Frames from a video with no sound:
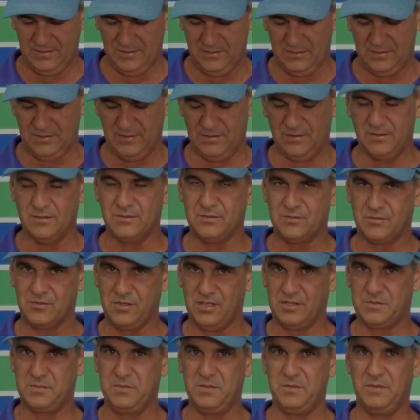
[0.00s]
So
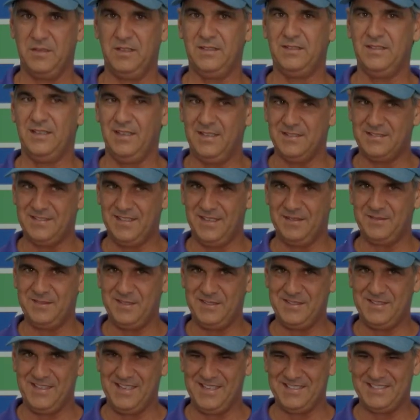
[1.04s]
trust me when I tell you, safety
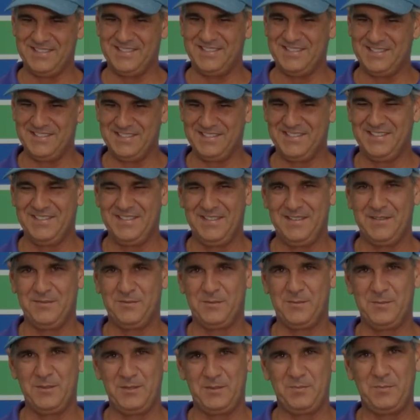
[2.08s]
glasses,
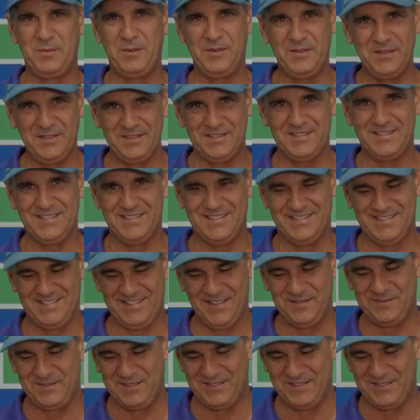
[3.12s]
from experience, safety